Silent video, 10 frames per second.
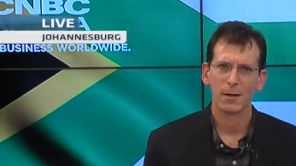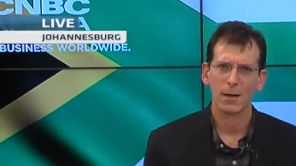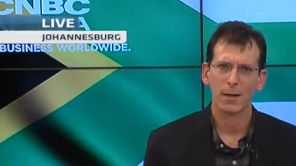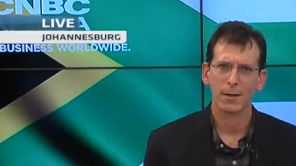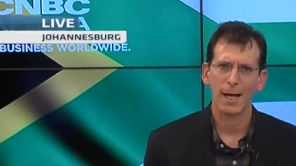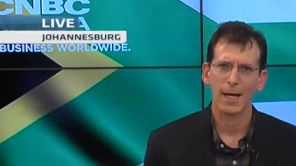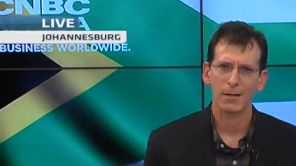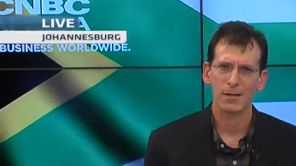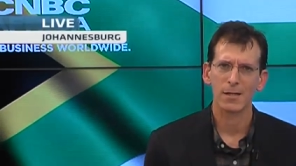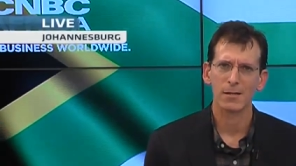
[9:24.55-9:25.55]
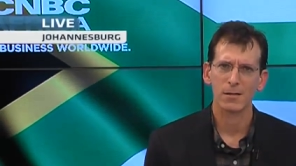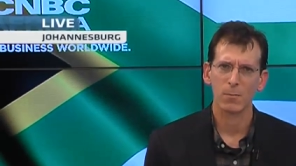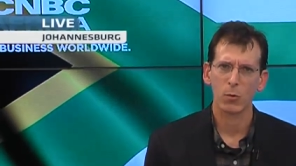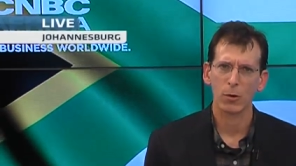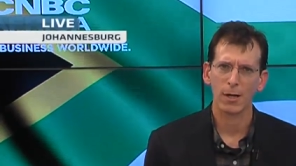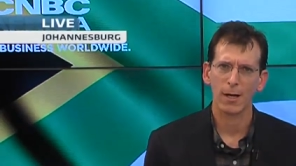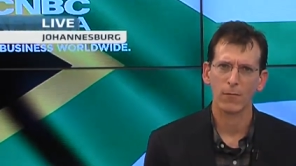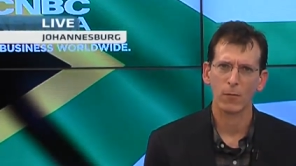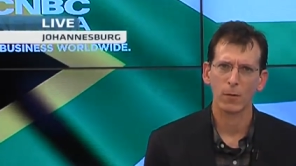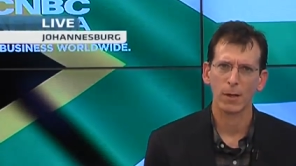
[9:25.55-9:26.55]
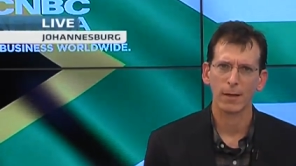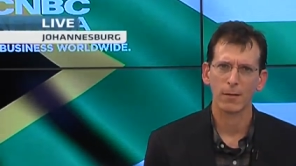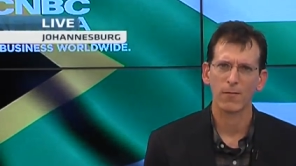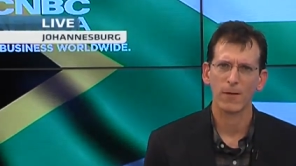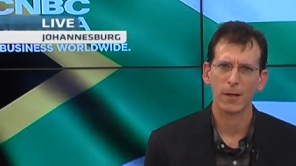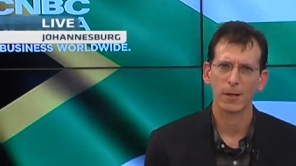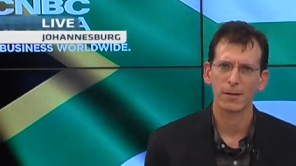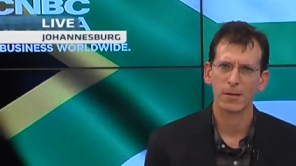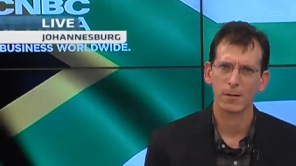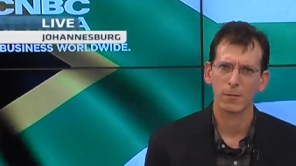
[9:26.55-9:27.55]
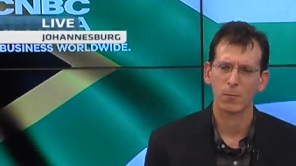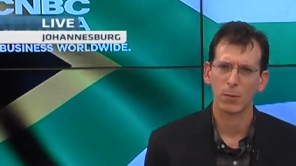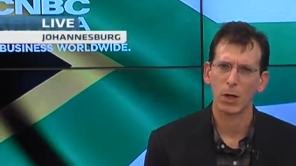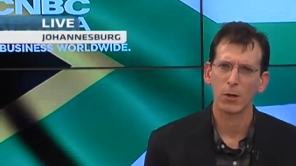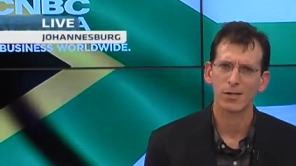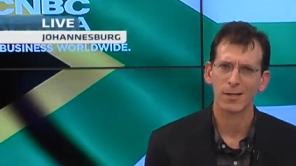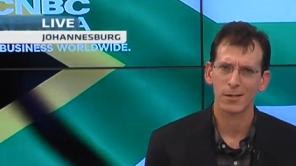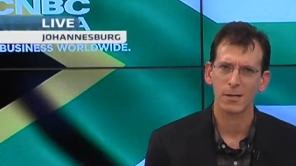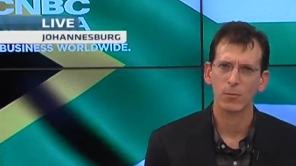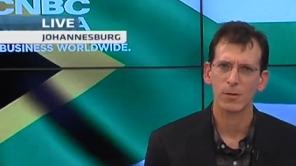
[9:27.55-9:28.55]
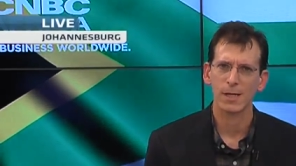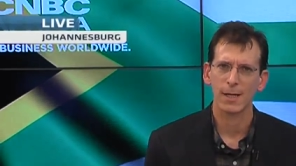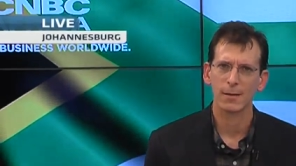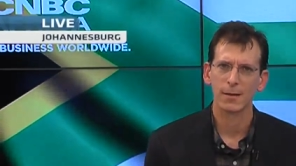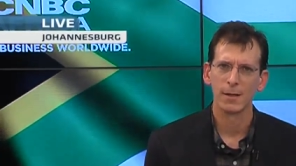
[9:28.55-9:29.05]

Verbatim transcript: Uh, the ANC's support level had fell into below 60 percent.